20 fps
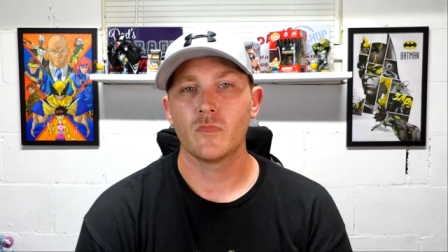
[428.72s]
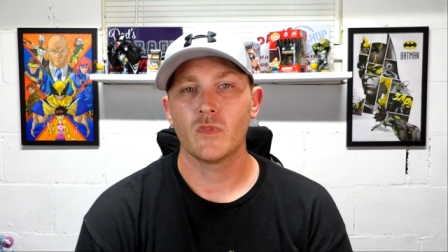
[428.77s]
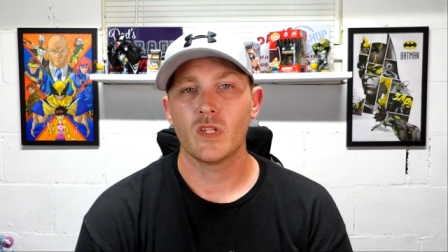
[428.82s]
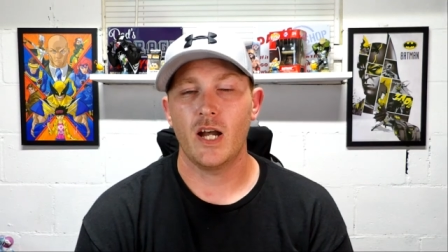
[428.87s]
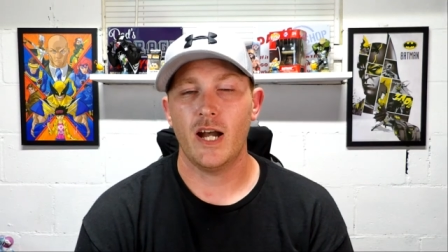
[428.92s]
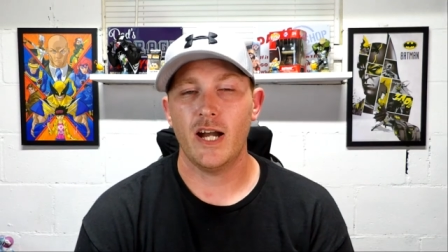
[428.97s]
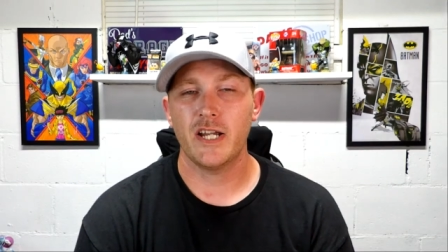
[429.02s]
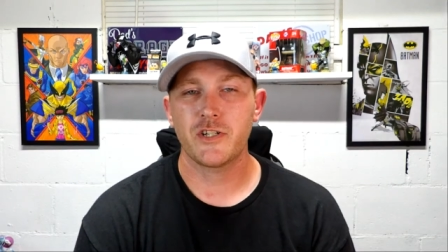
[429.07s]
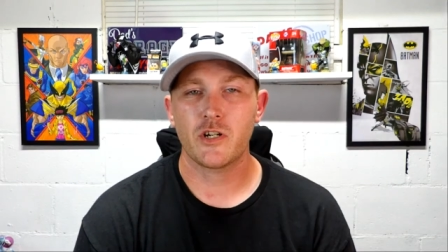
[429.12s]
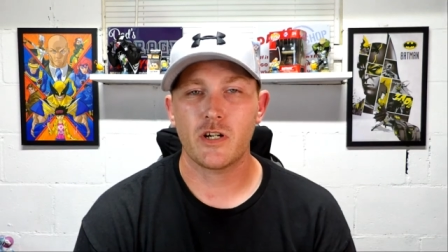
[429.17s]

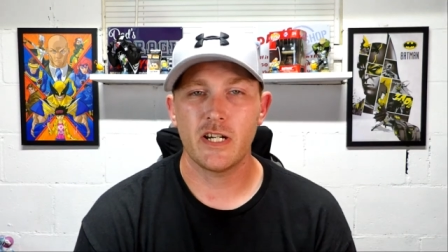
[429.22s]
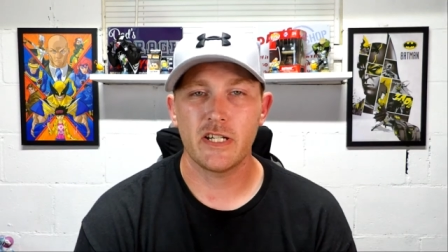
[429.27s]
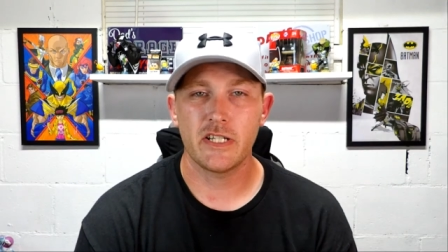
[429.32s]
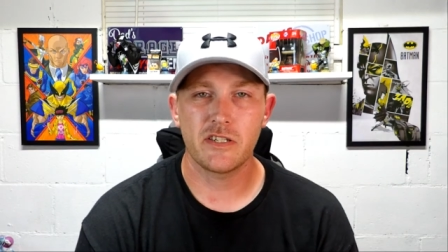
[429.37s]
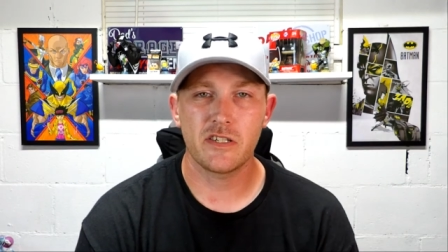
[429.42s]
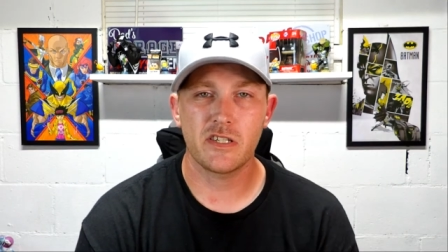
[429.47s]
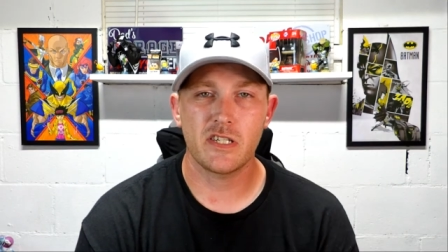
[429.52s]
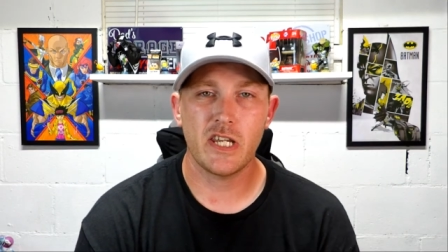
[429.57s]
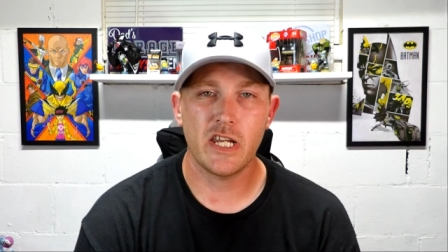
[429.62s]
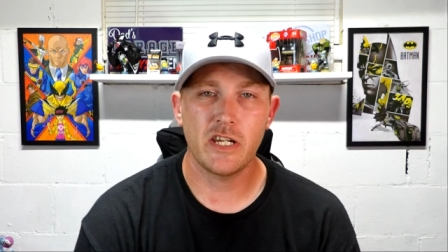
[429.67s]
I tried to
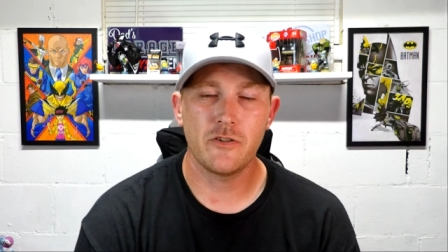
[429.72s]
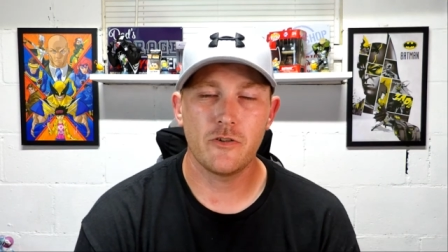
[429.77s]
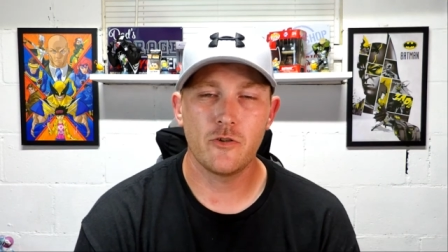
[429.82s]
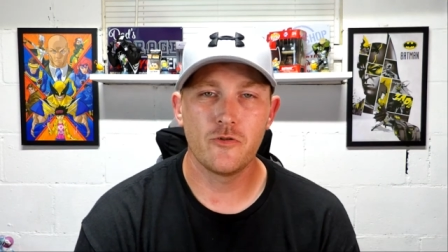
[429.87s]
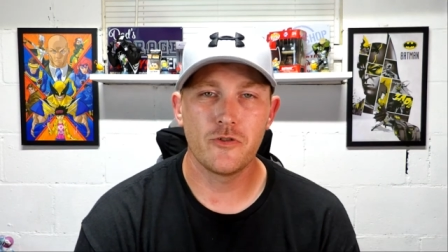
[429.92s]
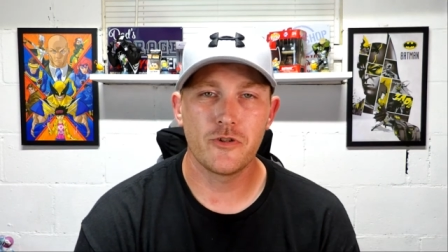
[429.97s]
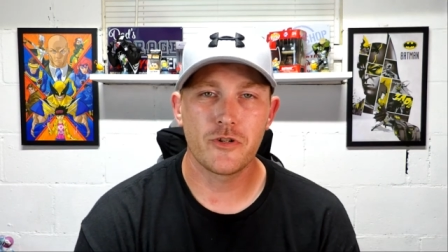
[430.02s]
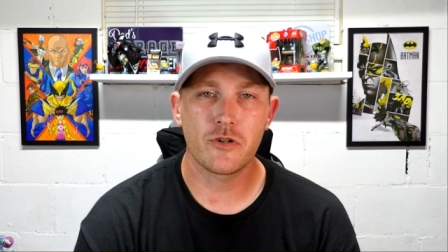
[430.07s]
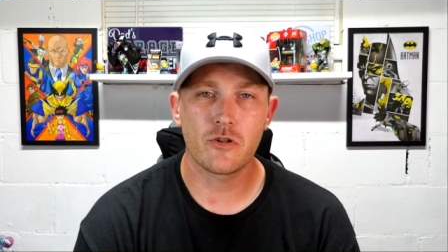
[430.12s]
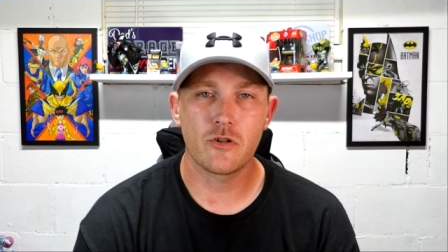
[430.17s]
stay
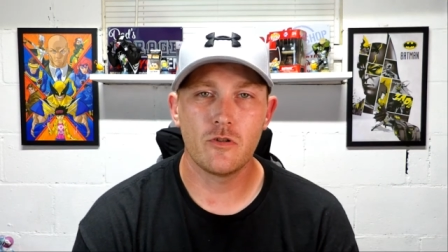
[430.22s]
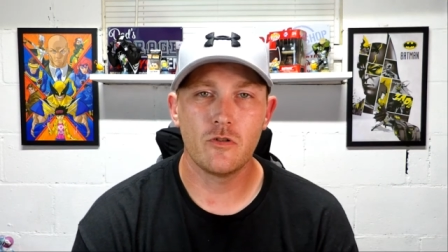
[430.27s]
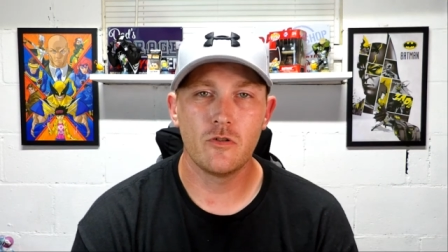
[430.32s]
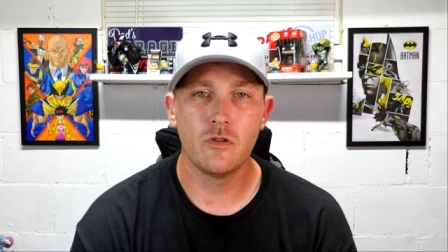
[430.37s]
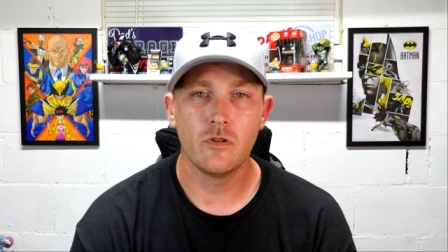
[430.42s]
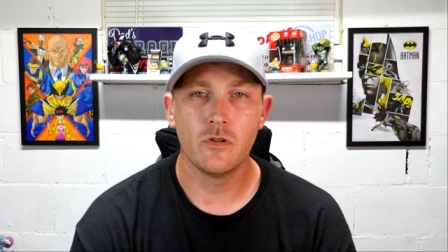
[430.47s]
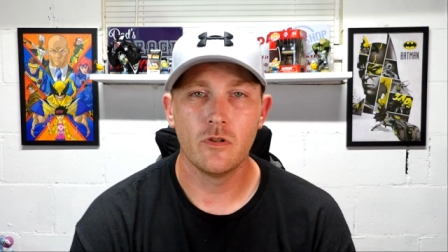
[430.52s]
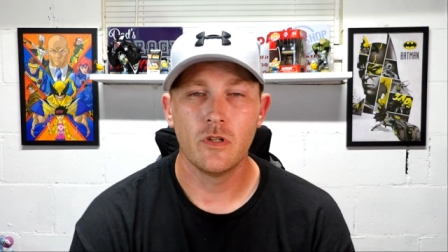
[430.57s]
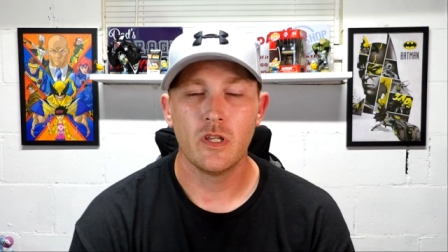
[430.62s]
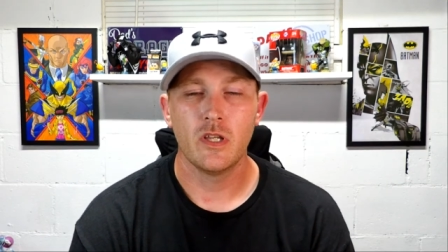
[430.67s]

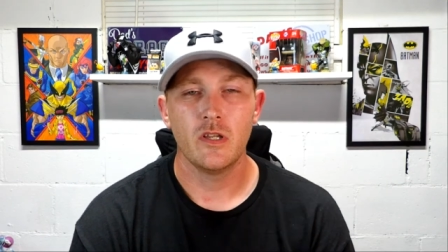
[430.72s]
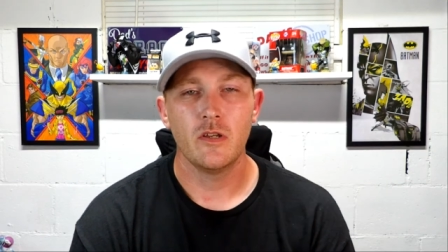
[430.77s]
neutral,